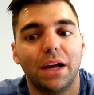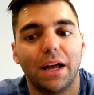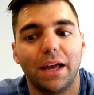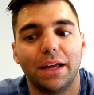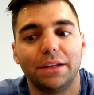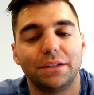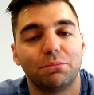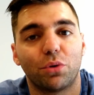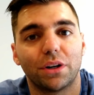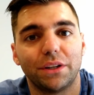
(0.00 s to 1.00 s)
and
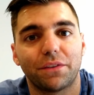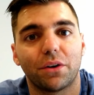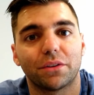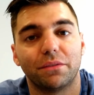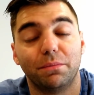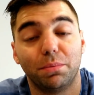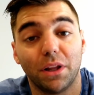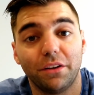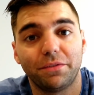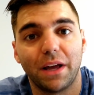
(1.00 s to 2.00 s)
more difficult to
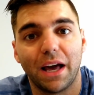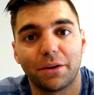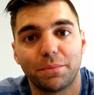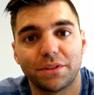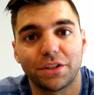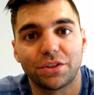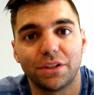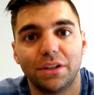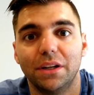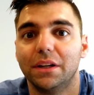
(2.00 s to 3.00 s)
bluff out of
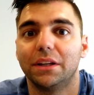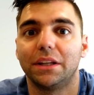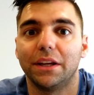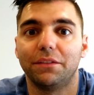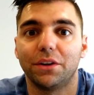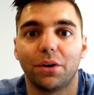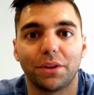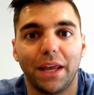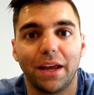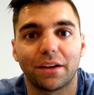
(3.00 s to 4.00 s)
position given all
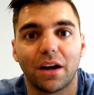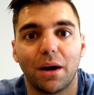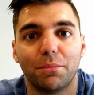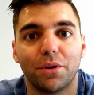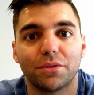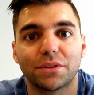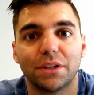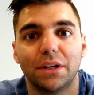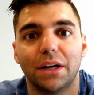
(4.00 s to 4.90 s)
the hand combos.